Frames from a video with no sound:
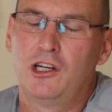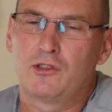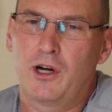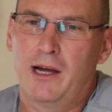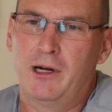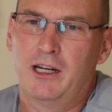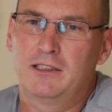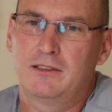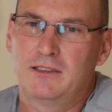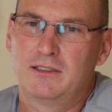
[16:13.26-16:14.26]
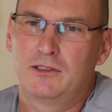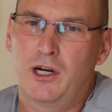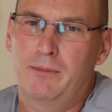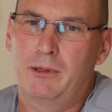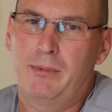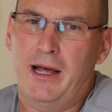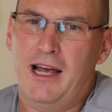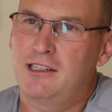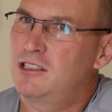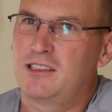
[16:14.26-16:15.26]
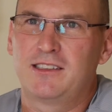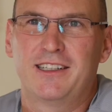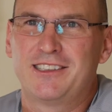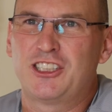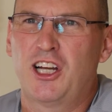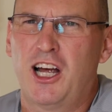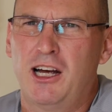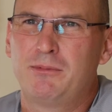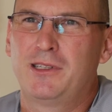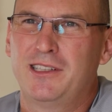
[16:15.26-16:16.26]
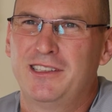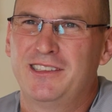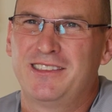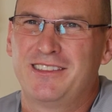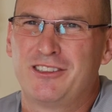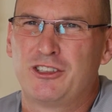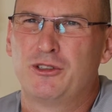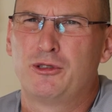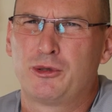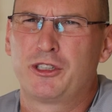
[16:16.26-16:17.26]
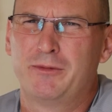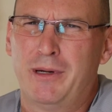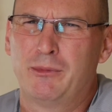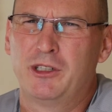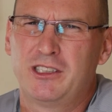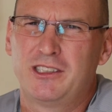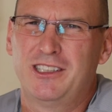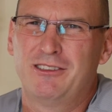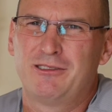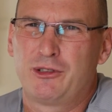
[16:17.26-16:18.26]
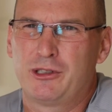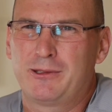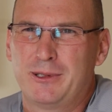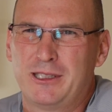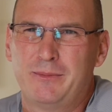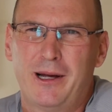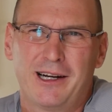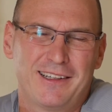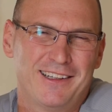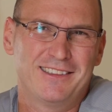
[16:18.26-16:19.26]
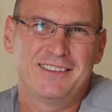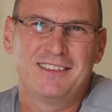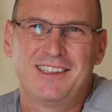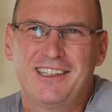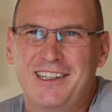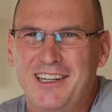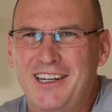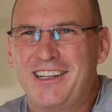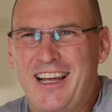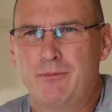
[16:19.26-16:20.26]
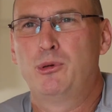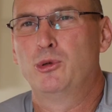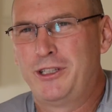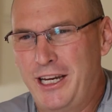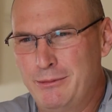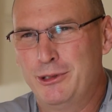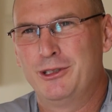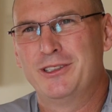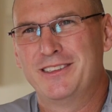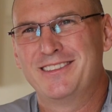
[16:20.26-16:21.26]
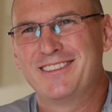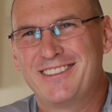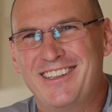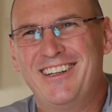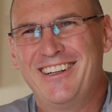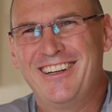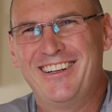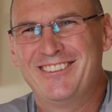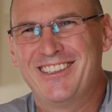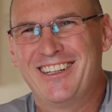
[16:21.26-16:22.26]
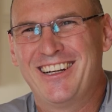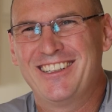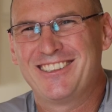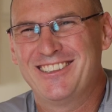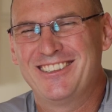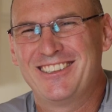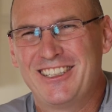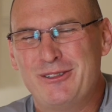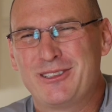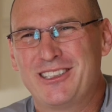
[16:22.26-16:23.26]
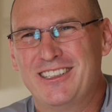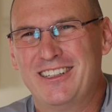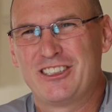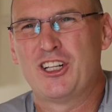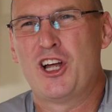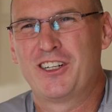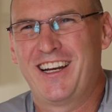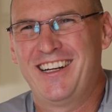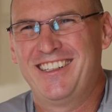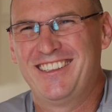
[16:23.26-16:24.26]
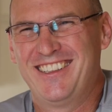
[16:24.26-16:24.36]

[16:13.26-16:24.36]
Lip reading: Grandma and Grandpa passed, it stopped. And so those are good memories. You know, Christmases back then. Had a pool table and whatnot. So that was good. That was a long day.